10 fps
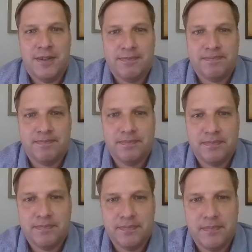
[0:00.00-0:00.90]
Yeah, I
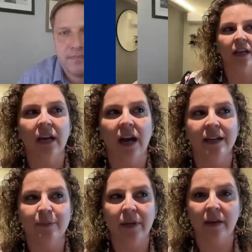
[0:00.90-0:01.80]
mean, I will say
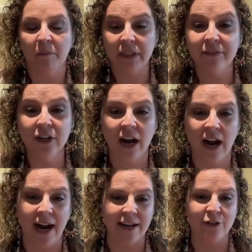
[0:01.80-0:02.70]
I speak, believe it or
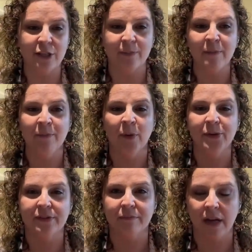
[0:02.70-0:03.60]
not, I actually spend
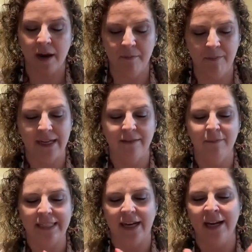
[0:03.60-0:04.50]
most of
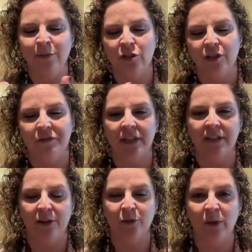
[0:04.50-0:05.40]
my time is
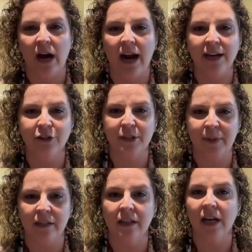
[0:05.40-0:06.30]
shifting now to where I actually
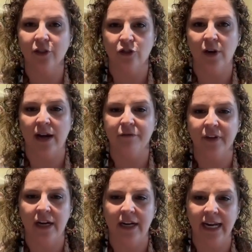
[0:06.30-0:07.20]
speak a lot to
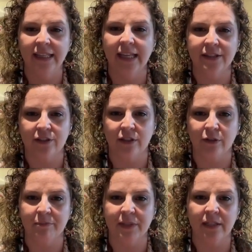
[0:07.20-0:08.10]
TradFi and less to
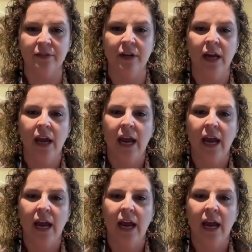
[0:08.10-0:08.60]
crypto,